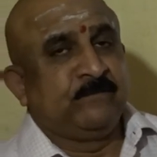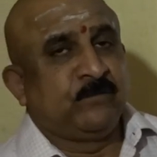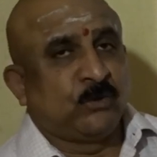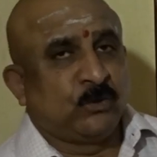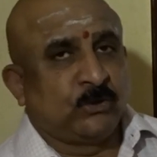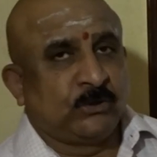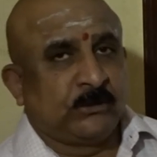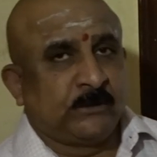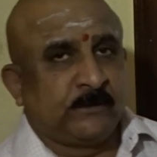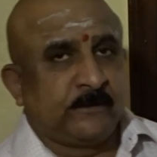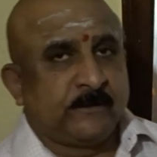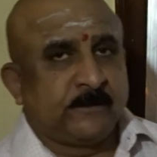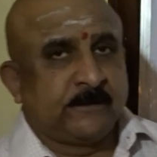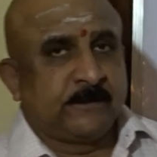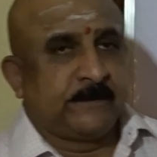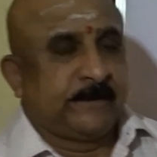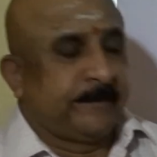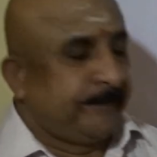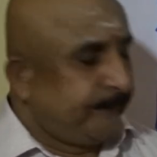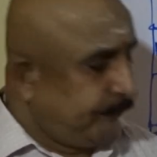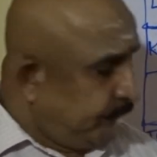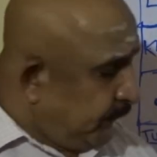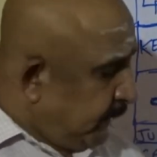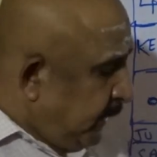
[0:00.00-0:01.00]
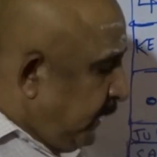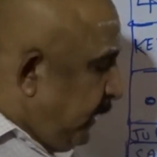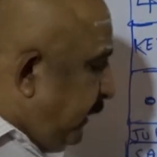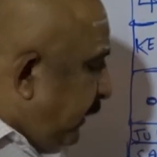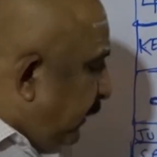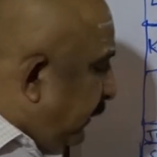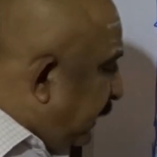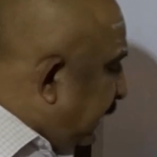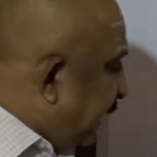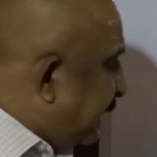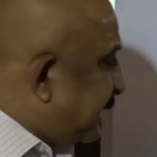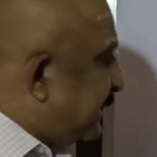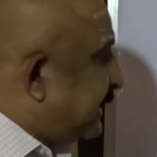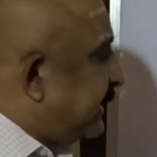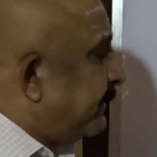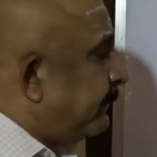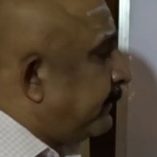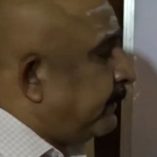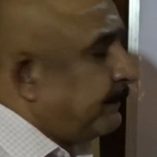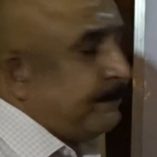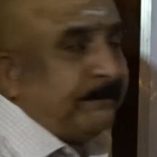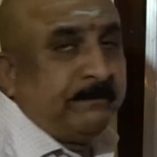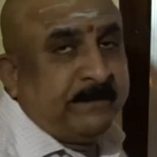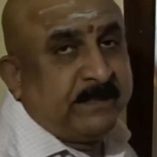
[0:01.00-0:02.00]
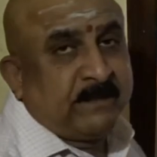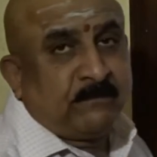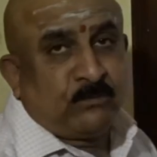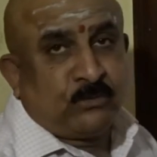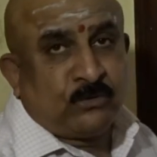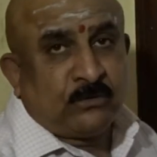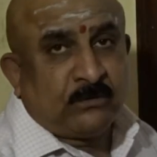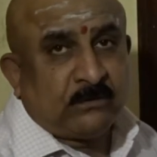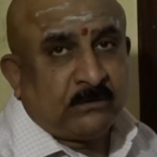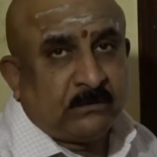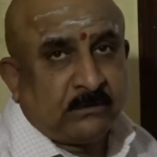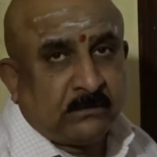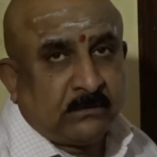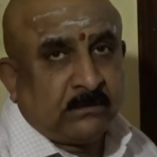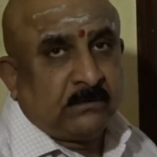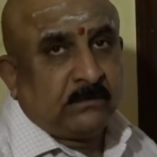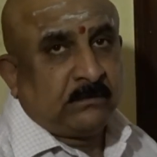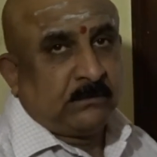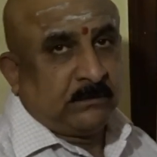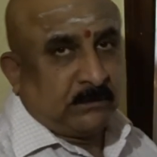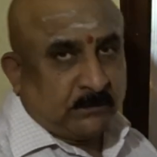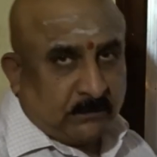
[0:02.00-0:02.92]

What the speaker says: in fourth house. Now let's jump to